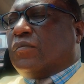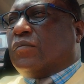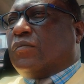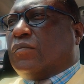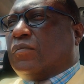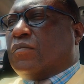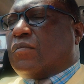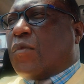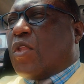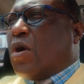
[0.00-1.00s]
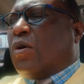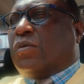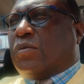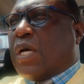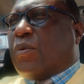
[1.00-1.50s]

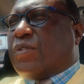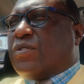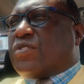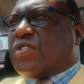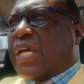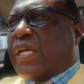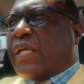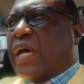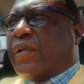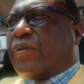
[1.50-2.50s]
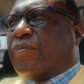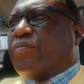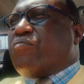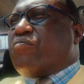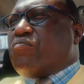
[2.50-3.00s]
No, I wouldn't say that.
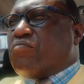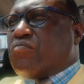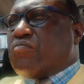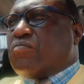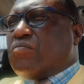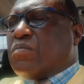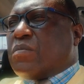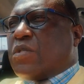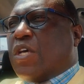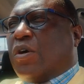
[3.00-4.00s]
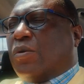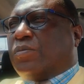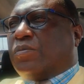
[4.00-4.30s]
No.